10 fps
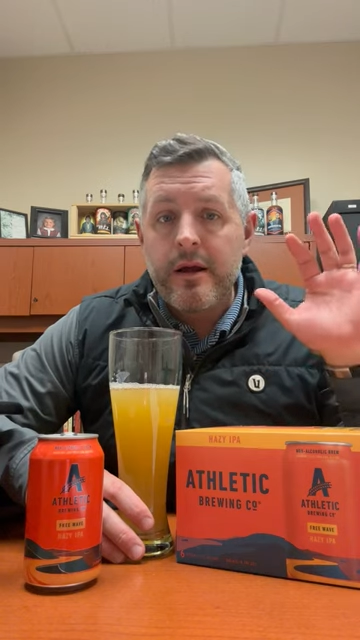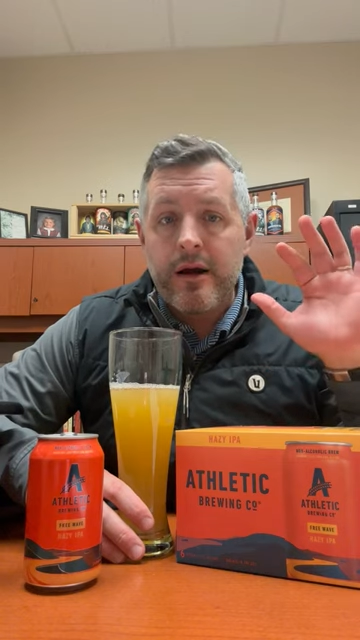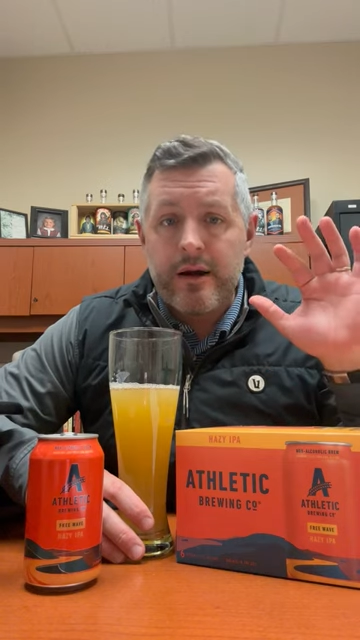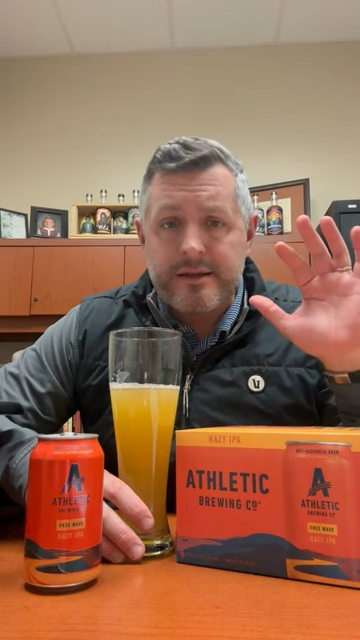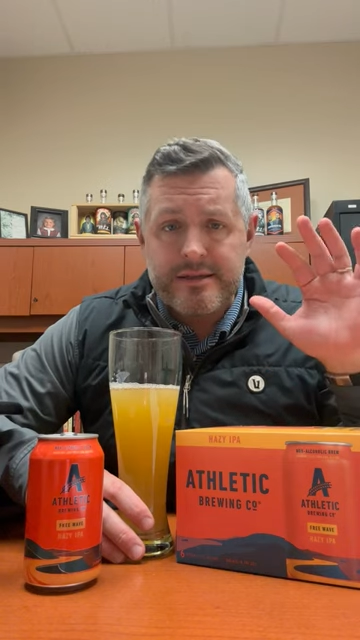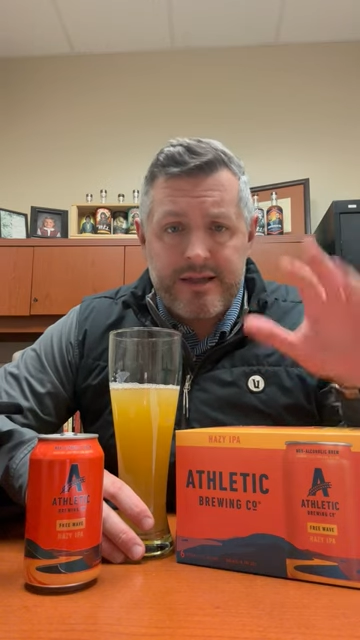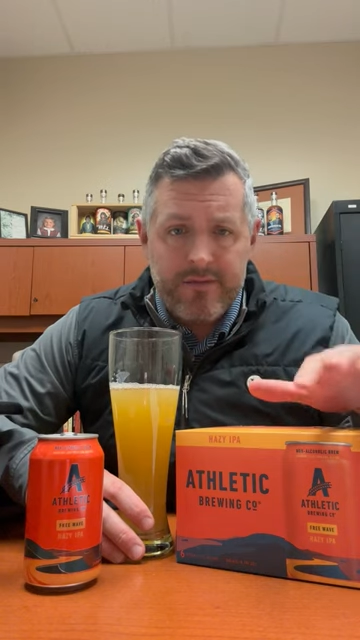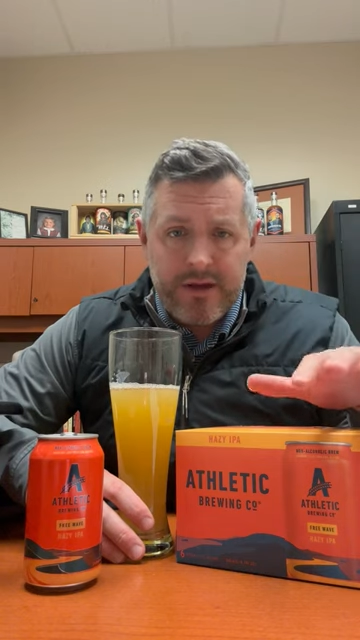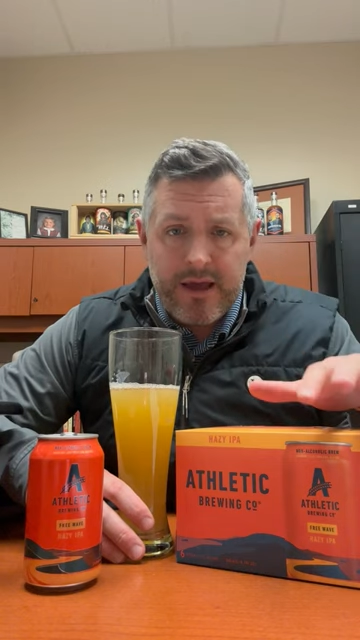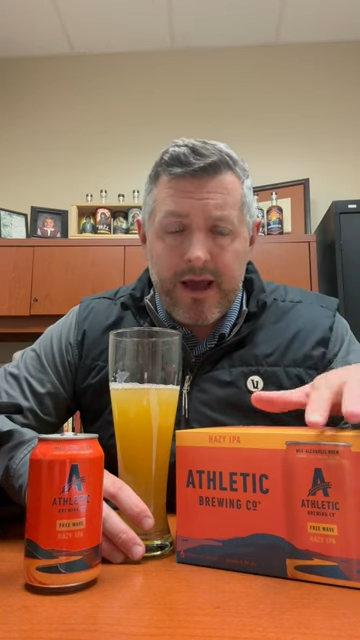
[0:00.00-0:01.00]
it's
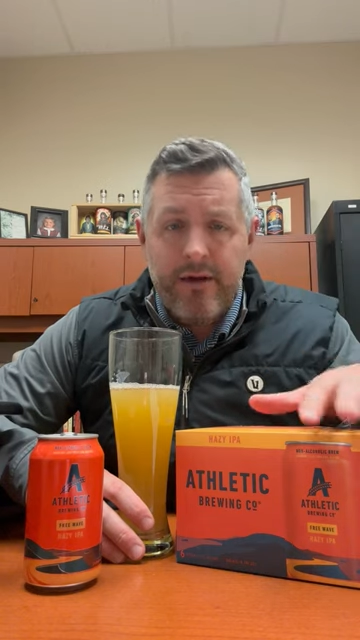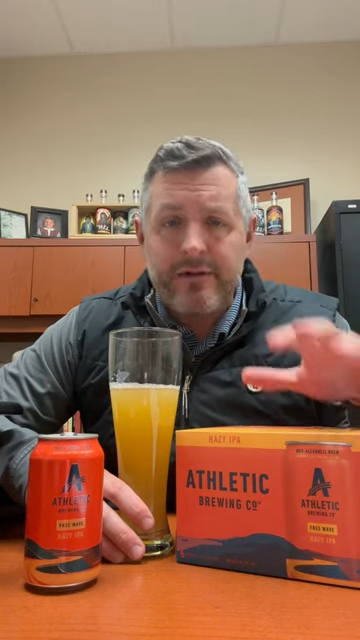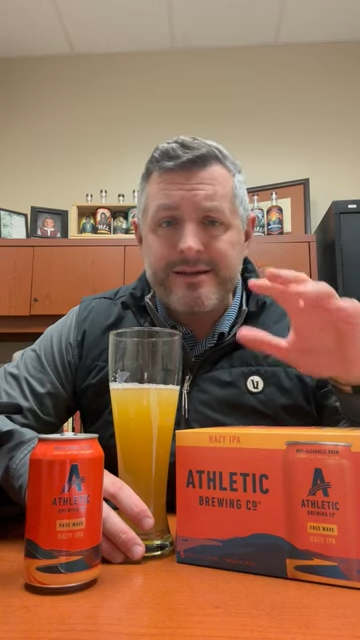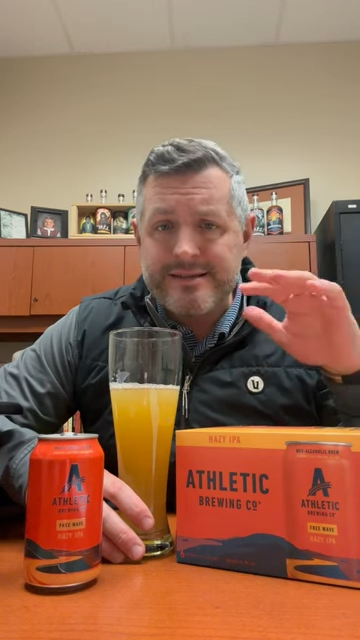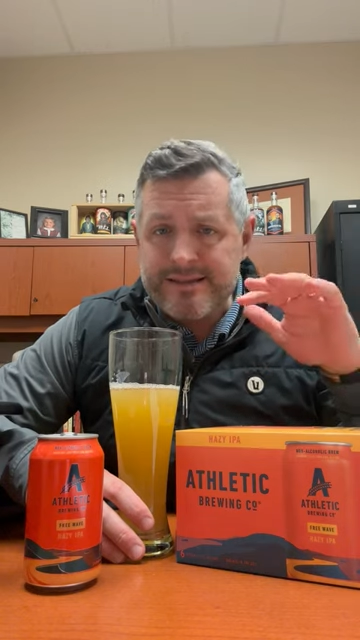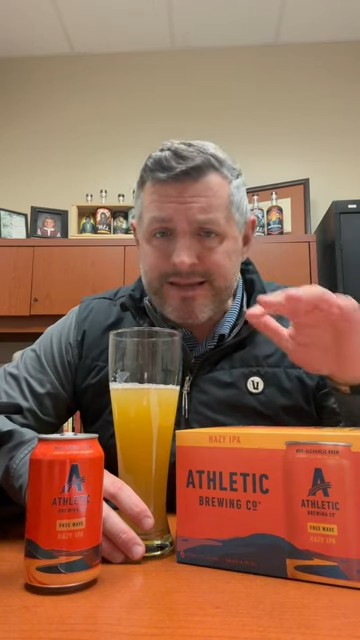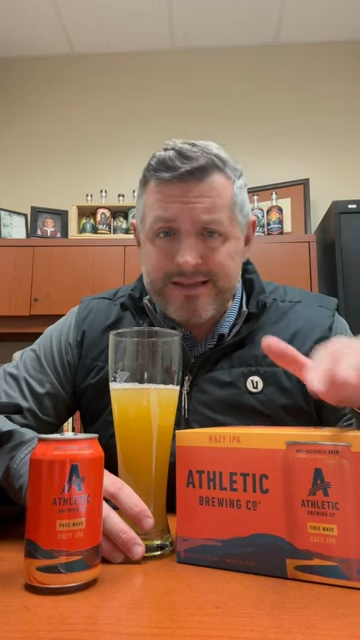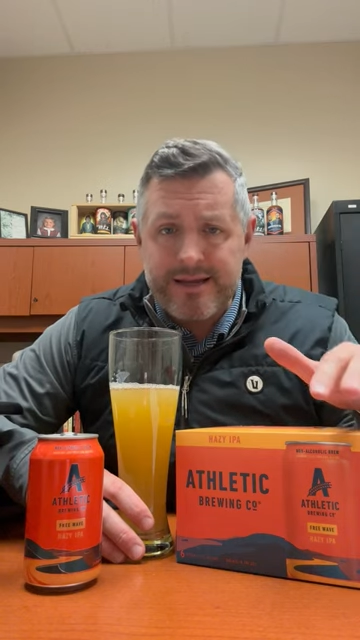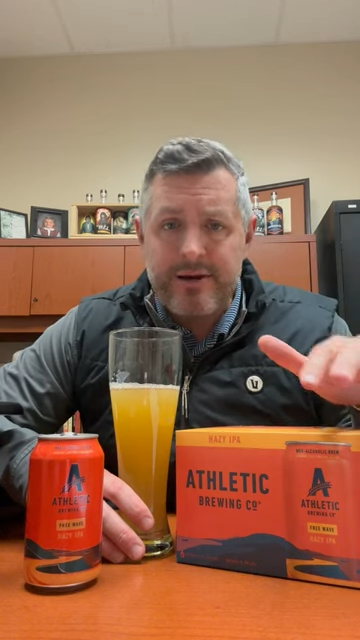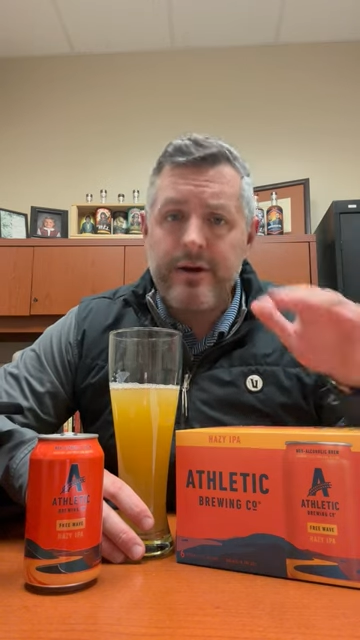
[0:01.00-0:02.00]
70 calories,
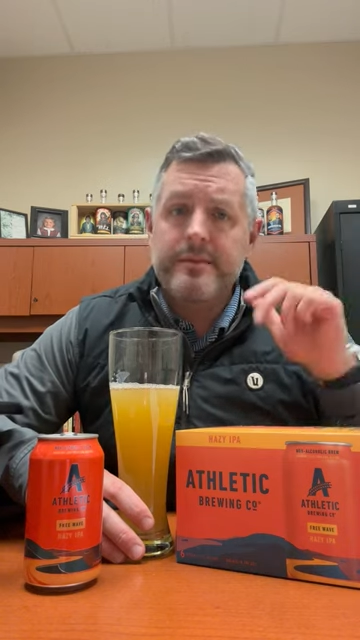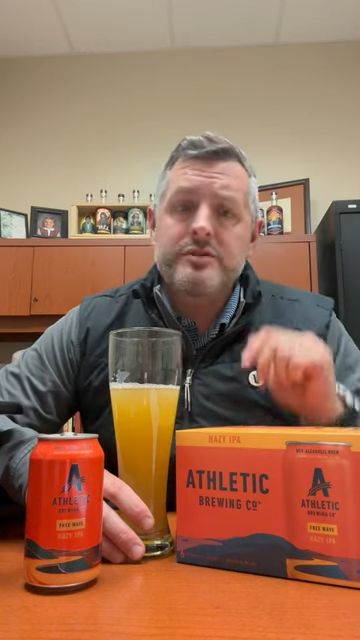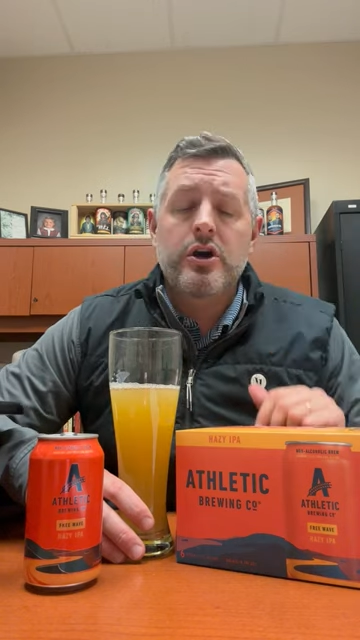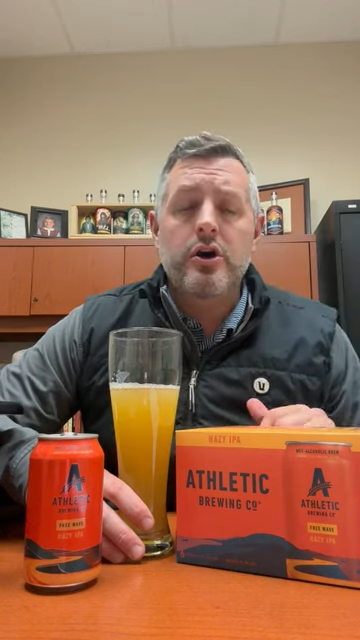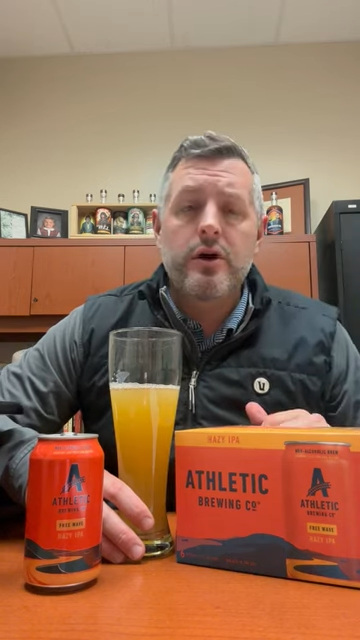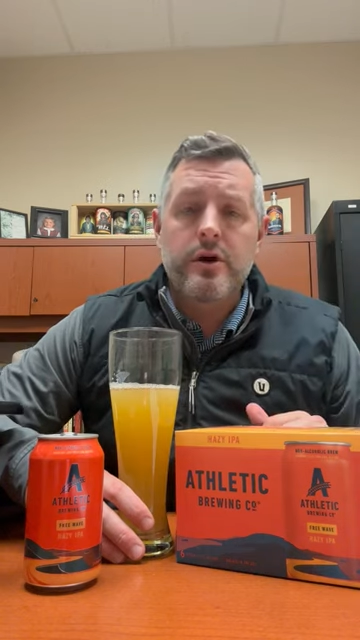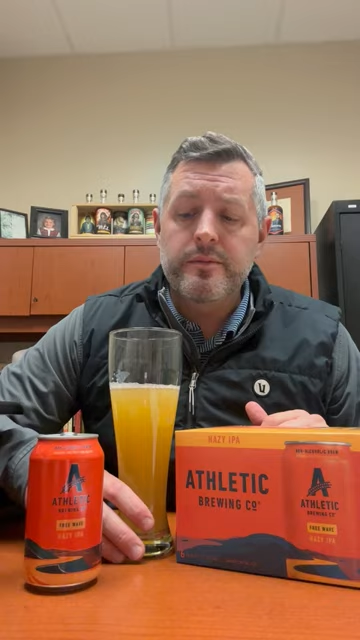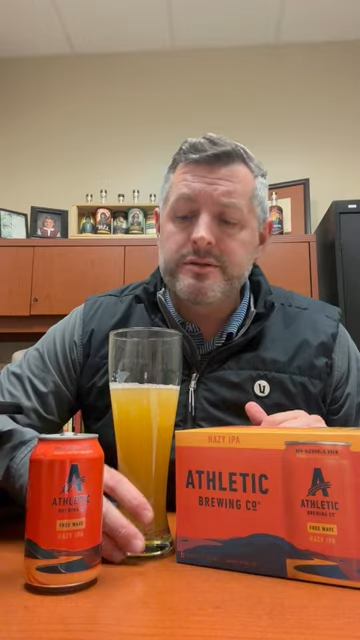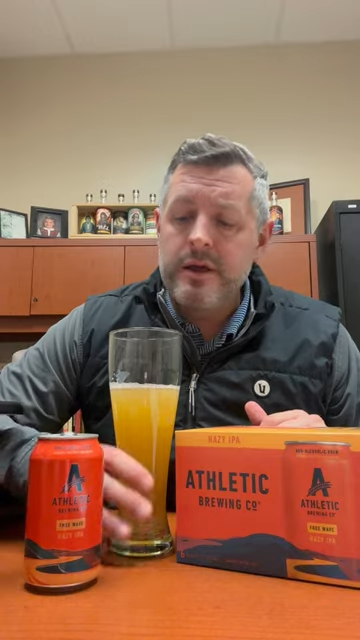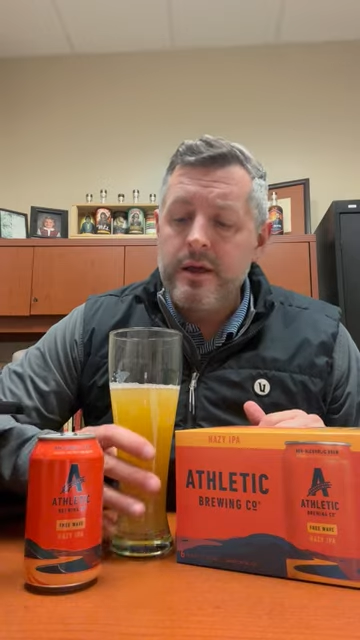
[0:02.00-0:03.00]
16 grams of
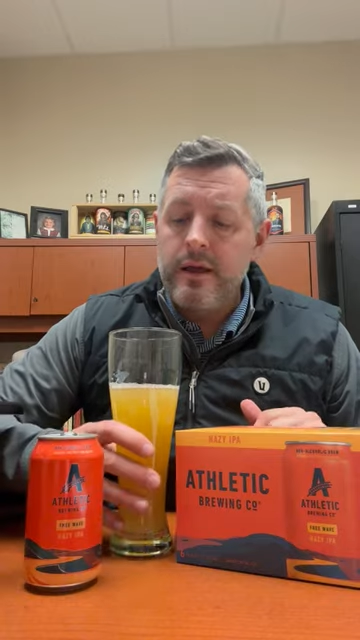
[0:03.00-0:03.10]
carbs.